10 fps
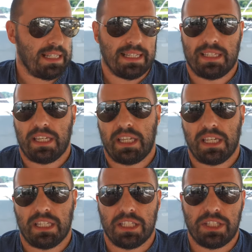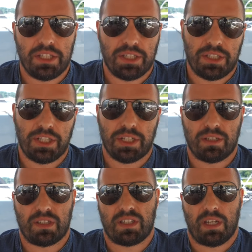they had a
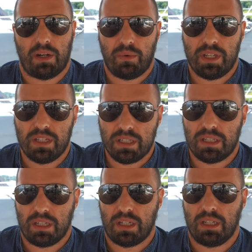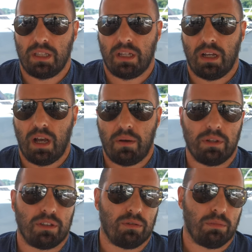teak service and uh, I
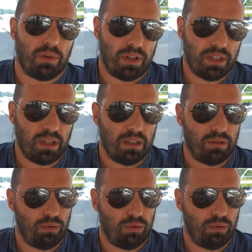went to Marina,